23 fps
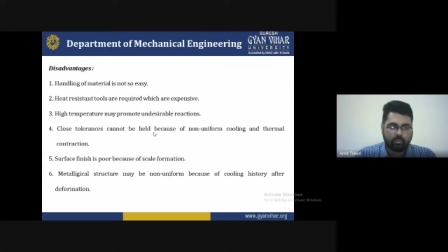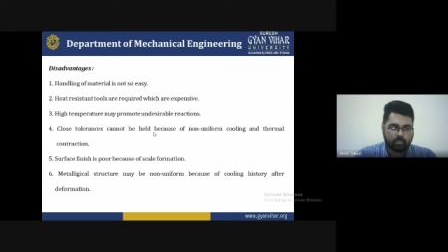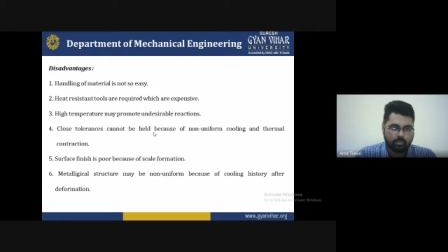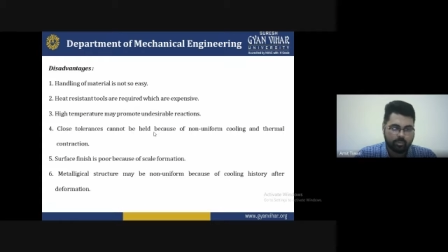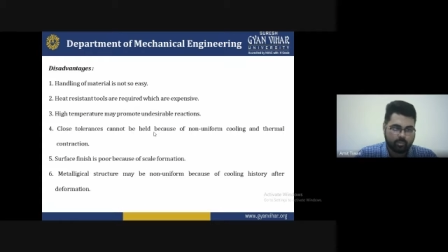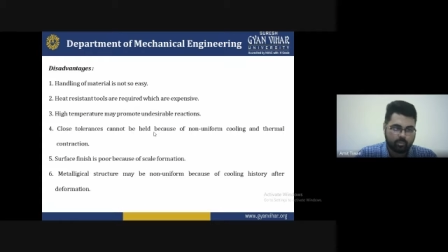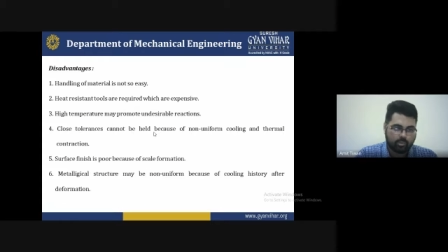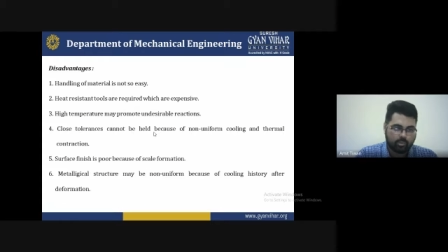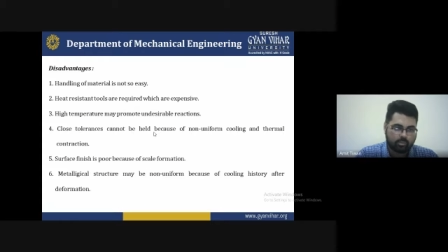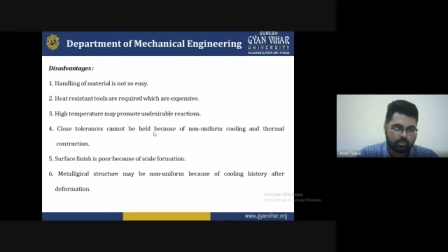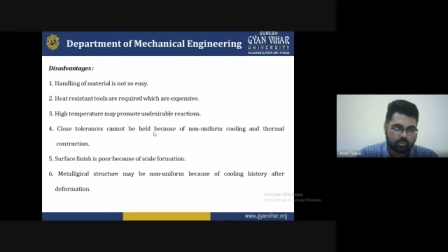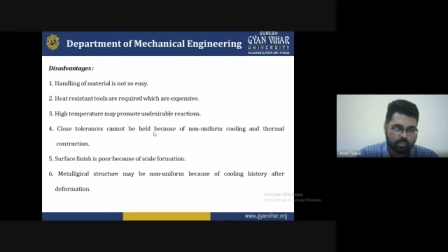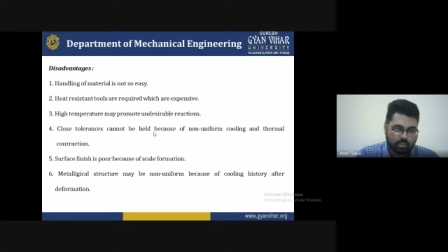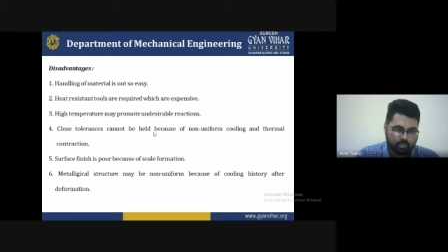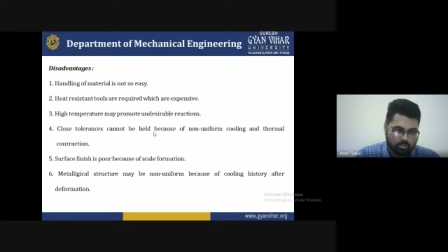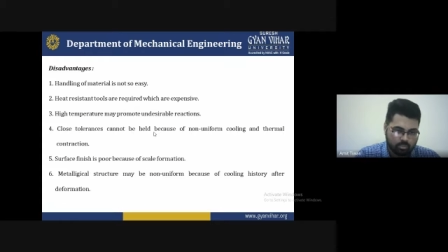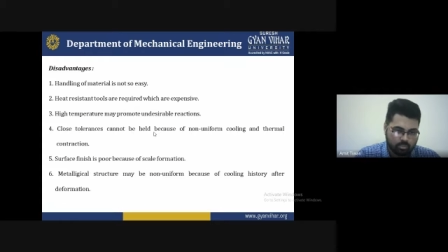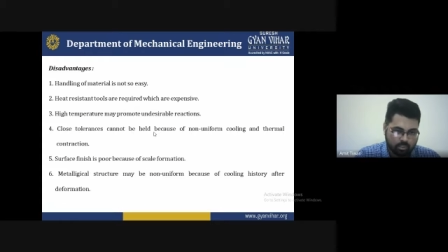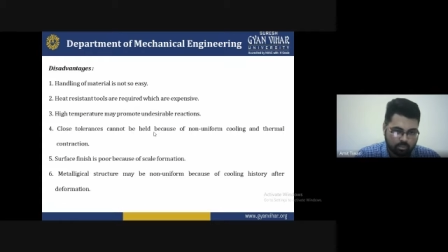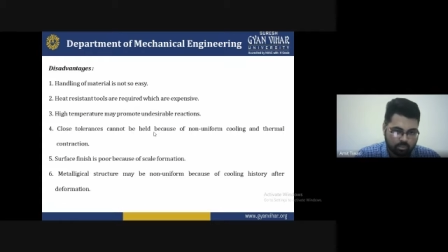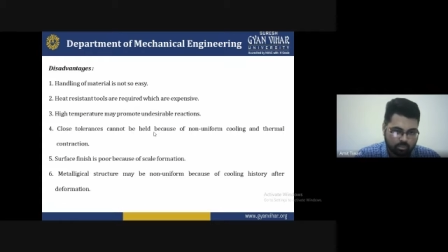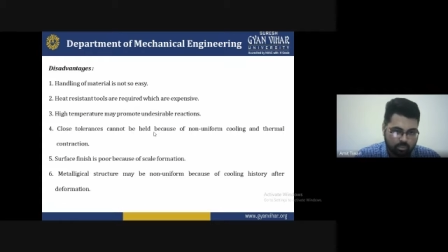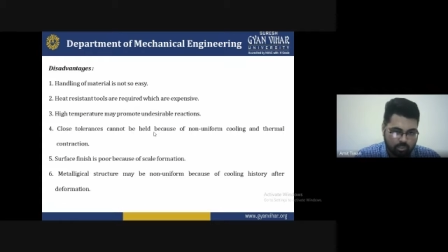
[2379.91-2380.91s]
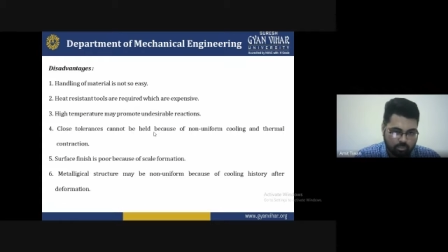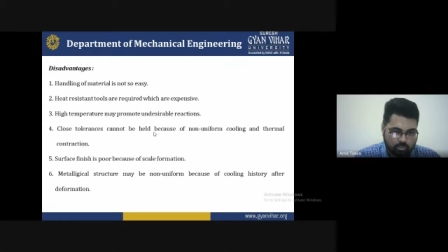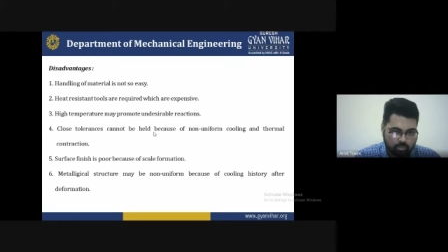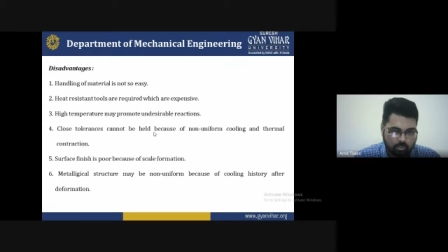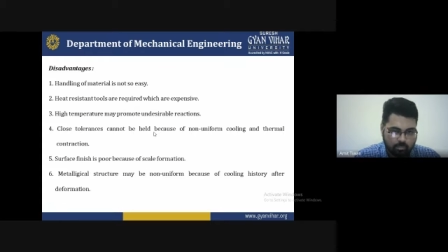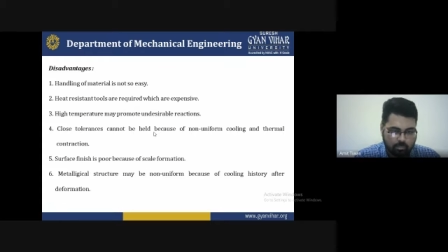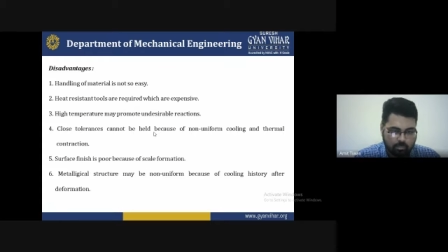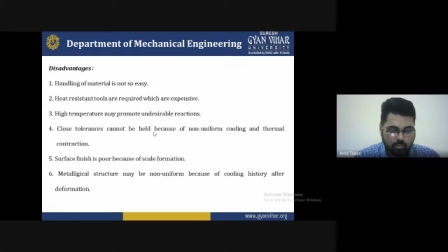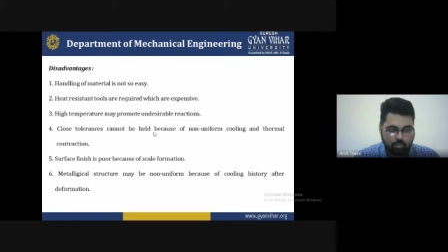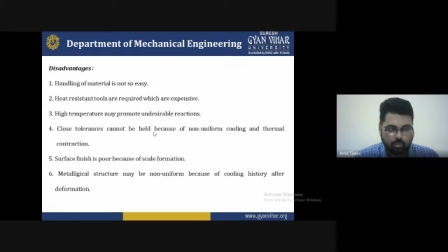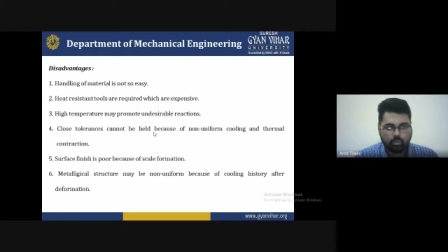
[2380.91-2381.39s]
meteorological structure
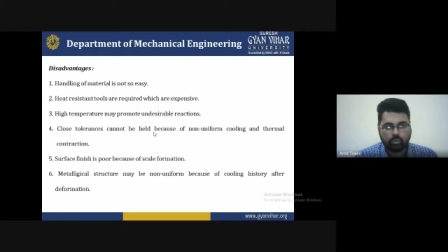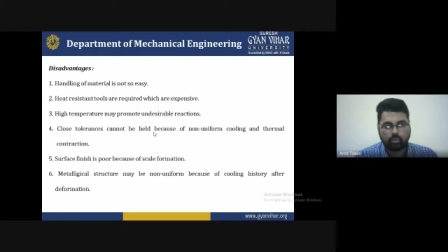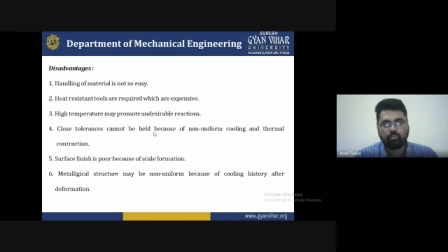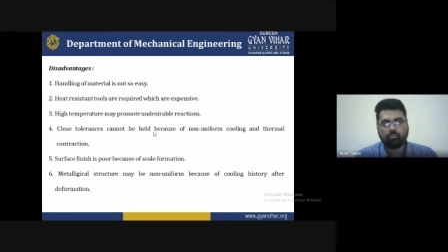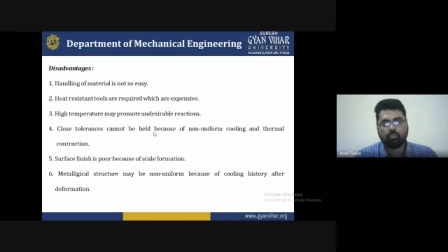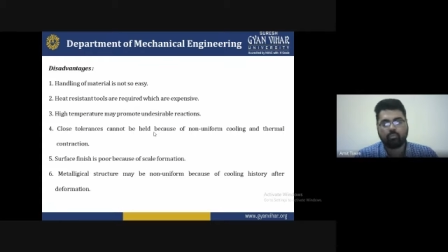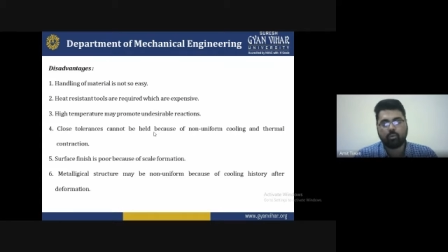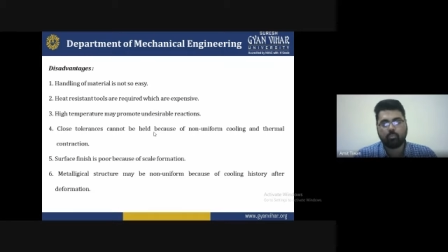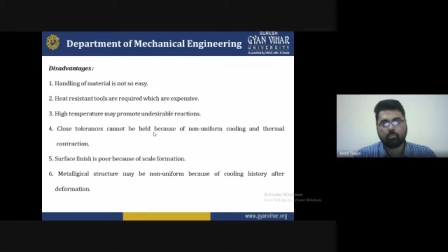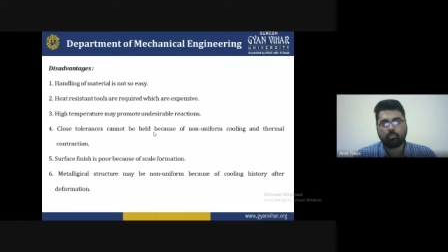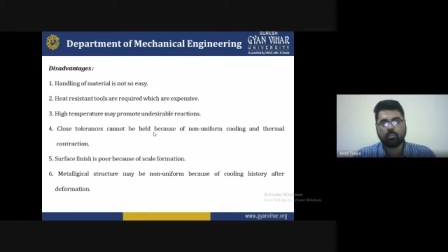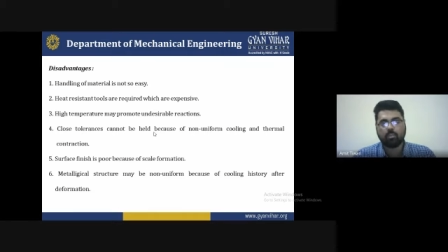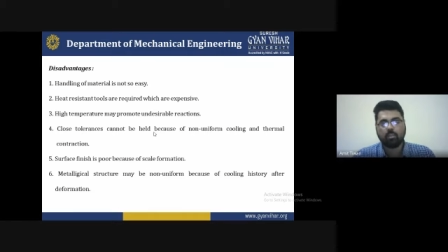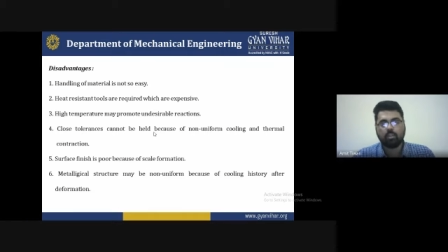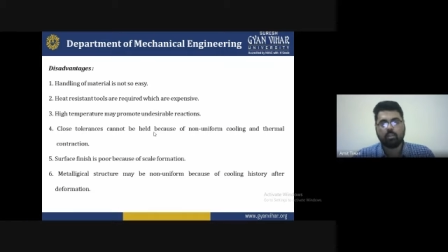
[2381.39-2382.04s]
may be non-uniform